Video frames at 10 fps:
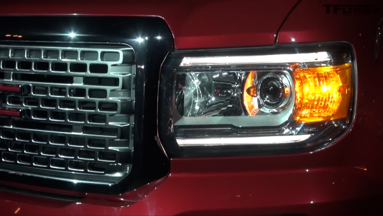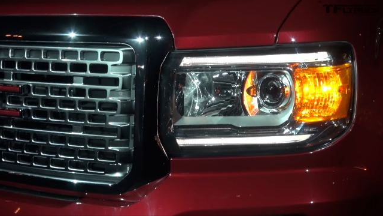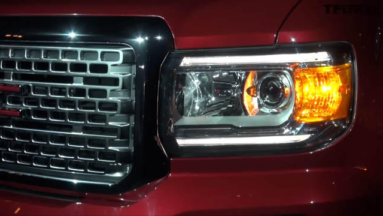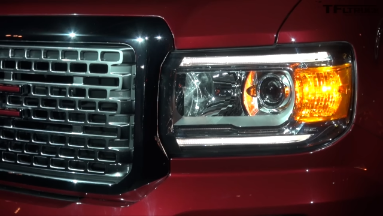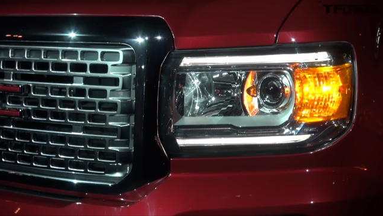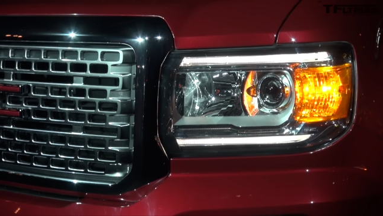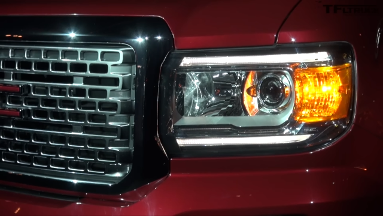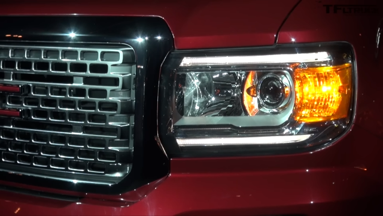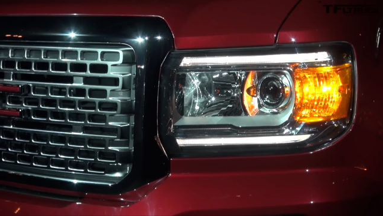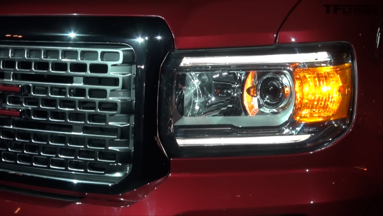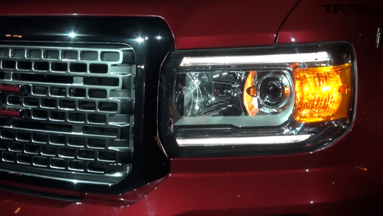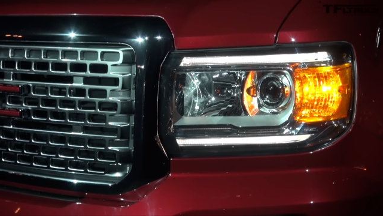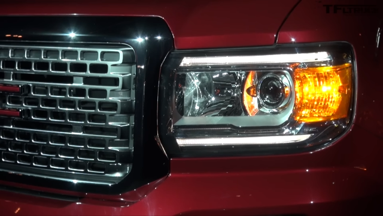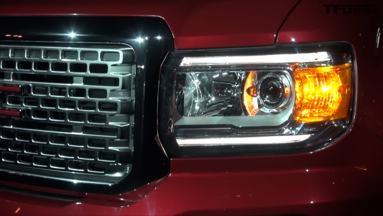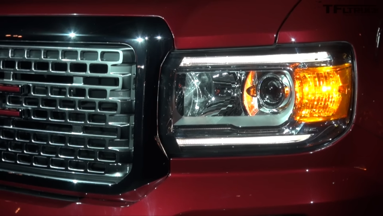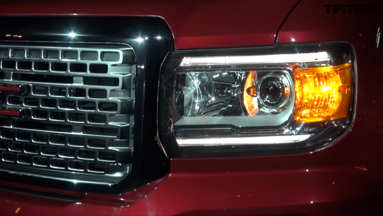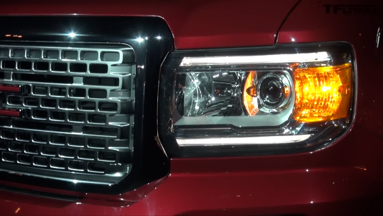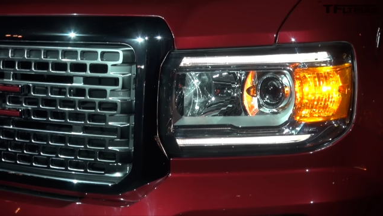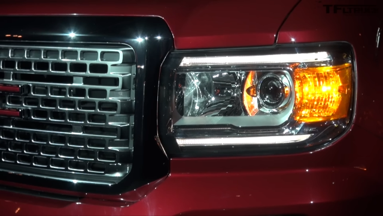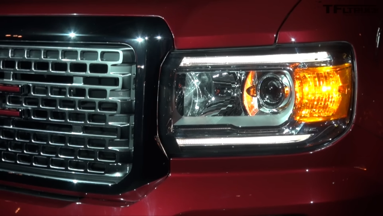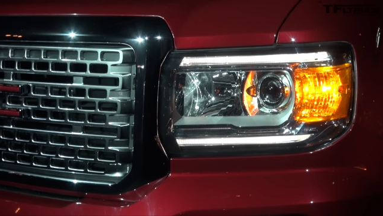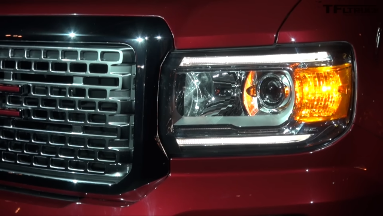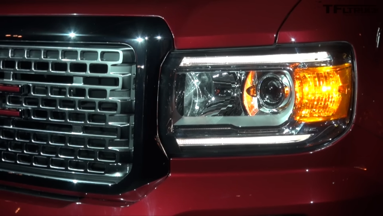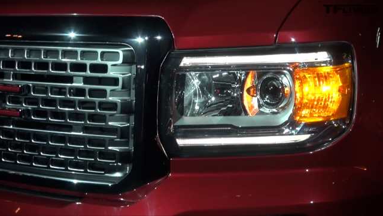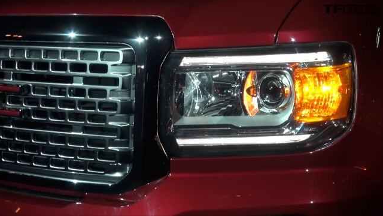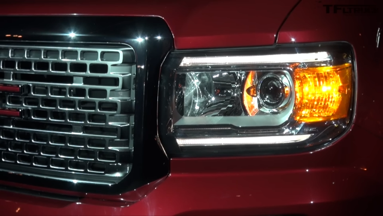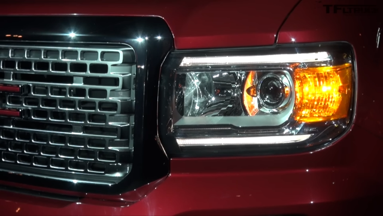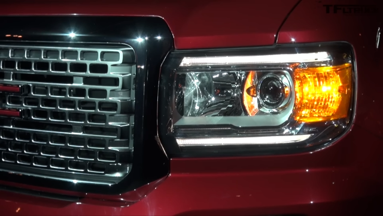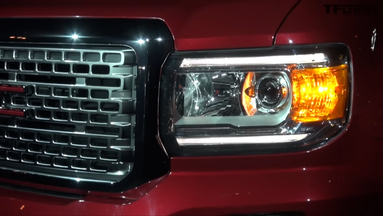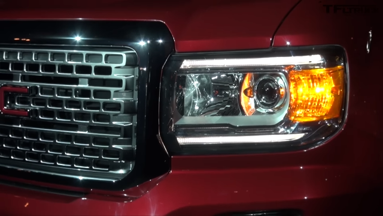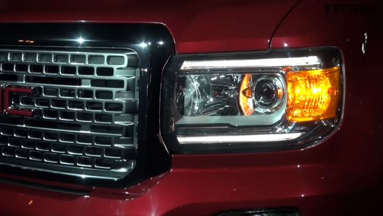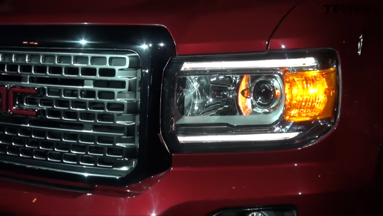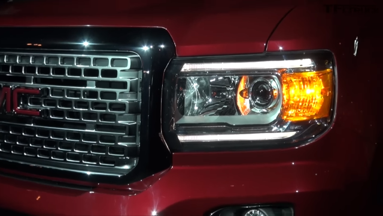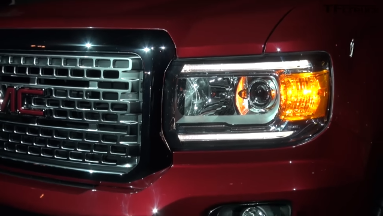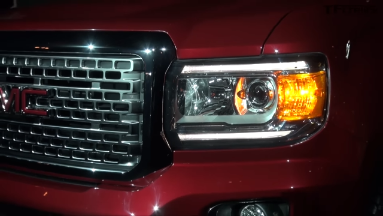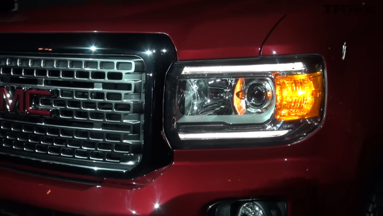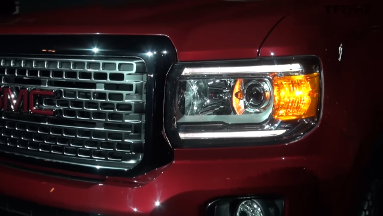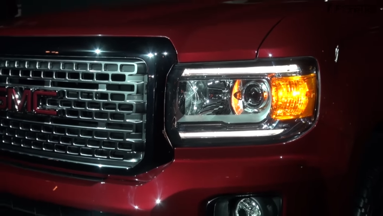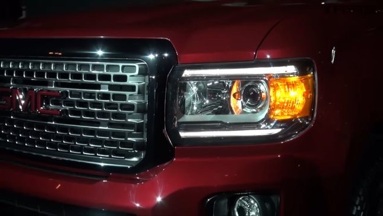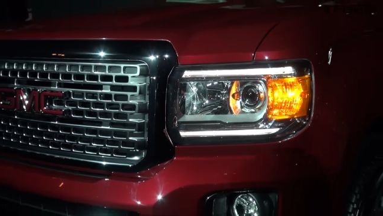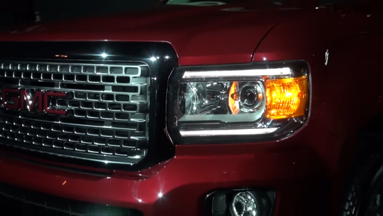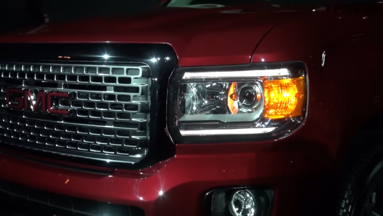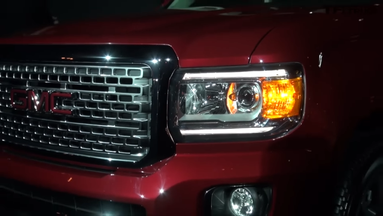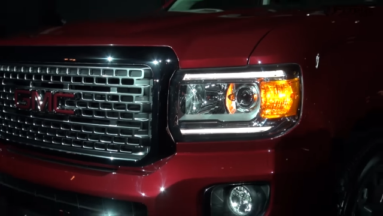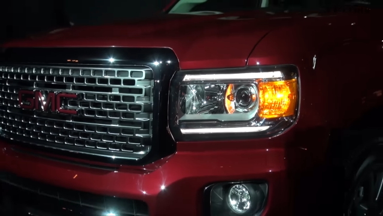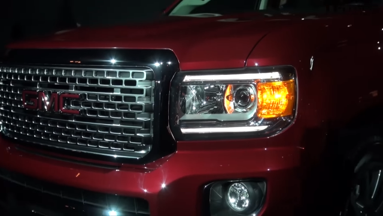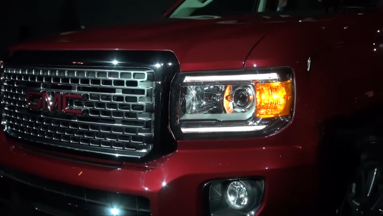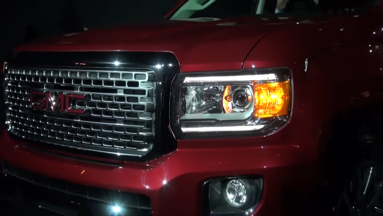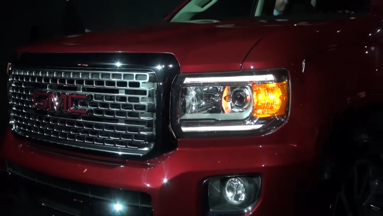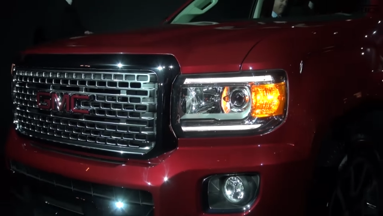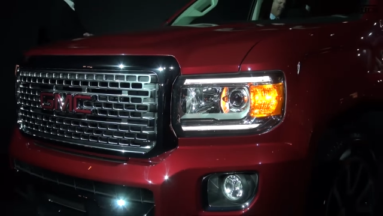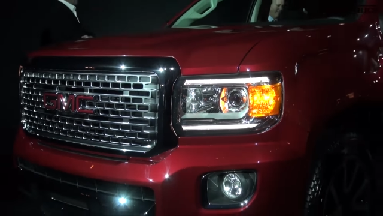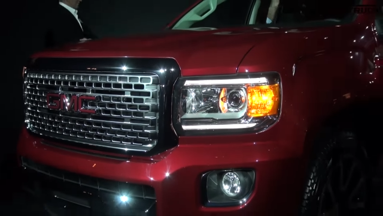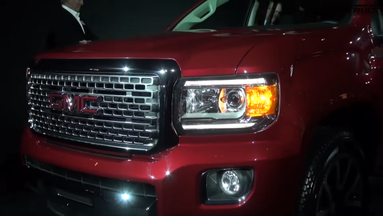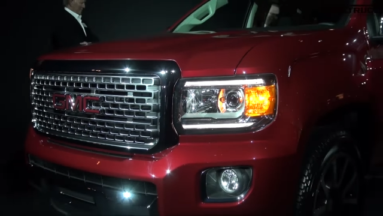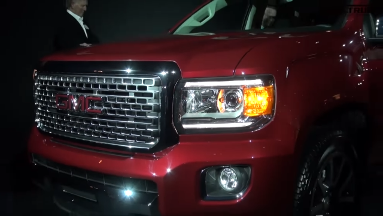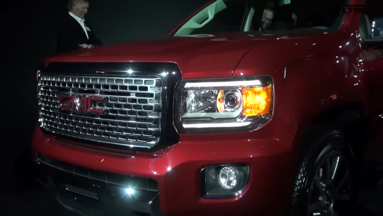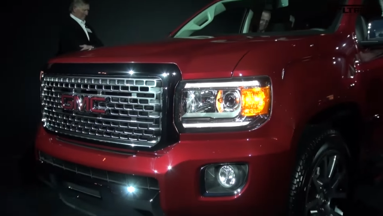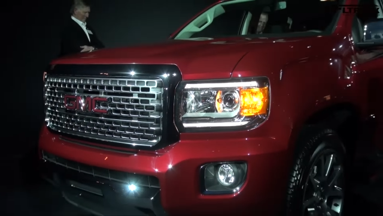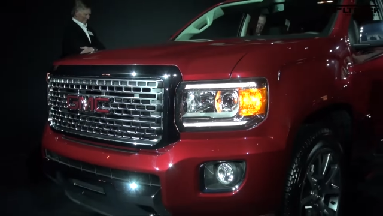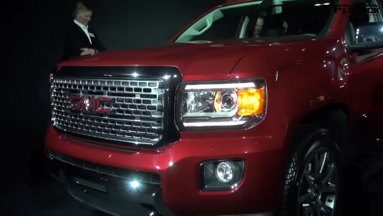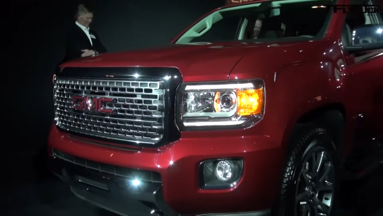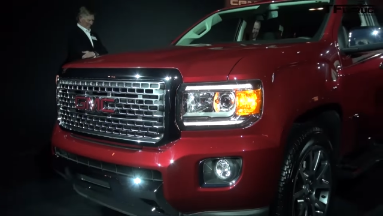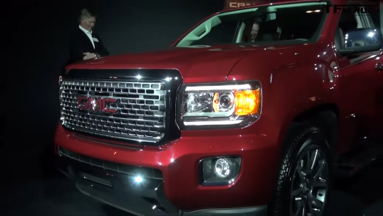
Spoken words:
[unreadable: no face in view]